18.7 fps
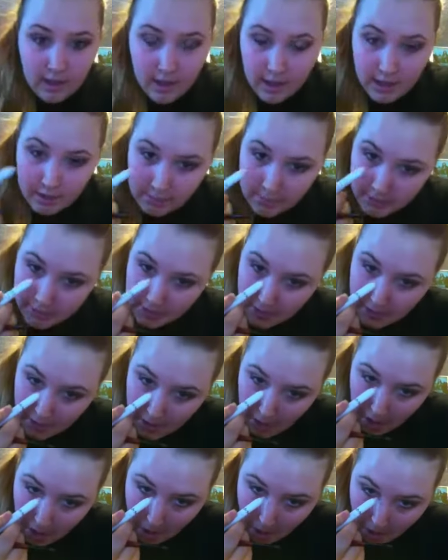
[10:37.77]
and I'm just going
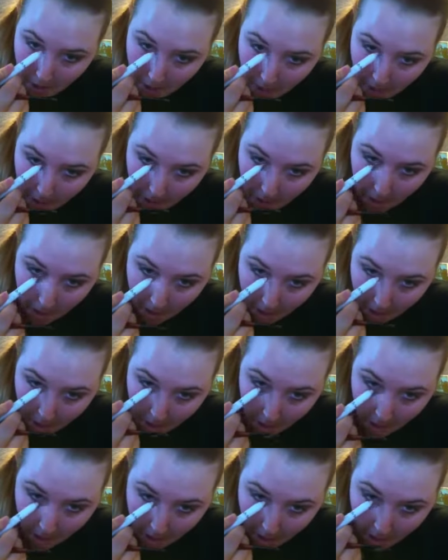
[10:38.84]
to
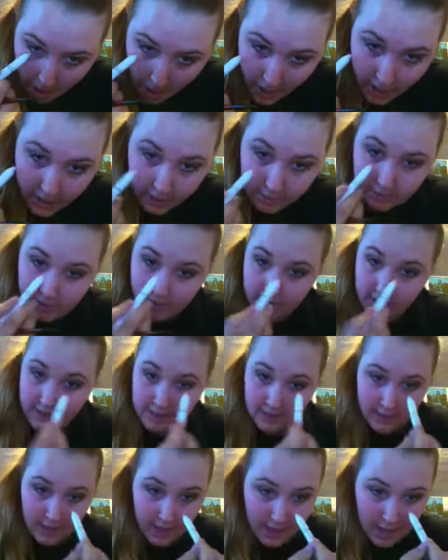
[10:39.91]
kind of place
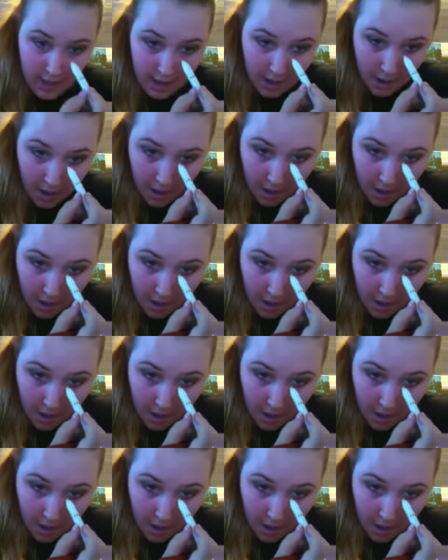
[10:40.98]
that